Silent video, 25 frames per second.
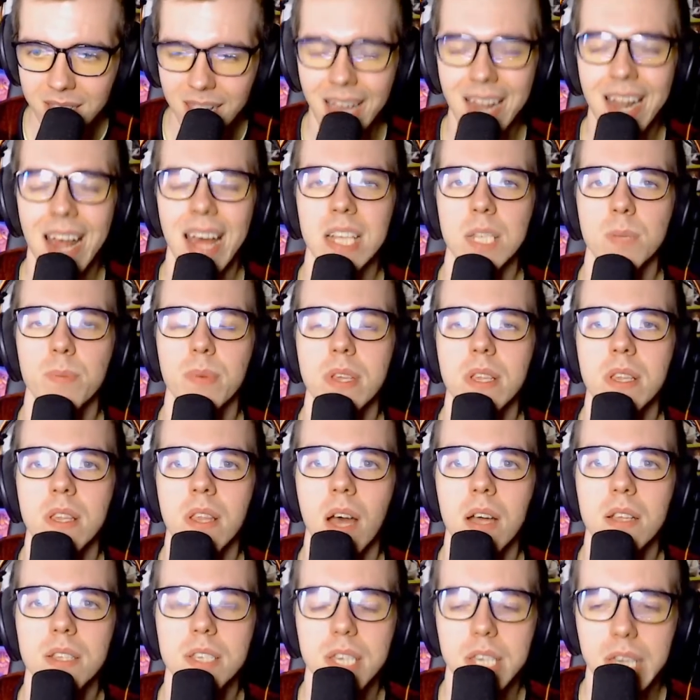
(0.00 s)
It has been
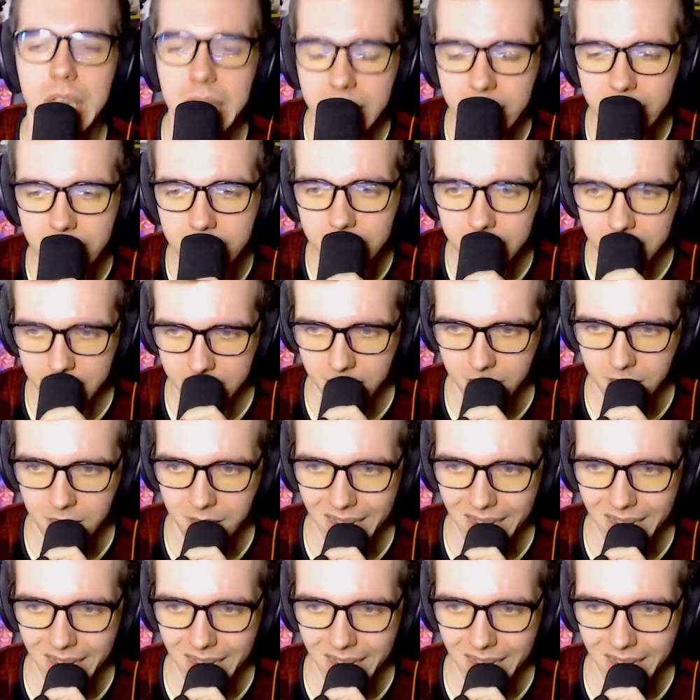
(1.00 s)
not yeeted.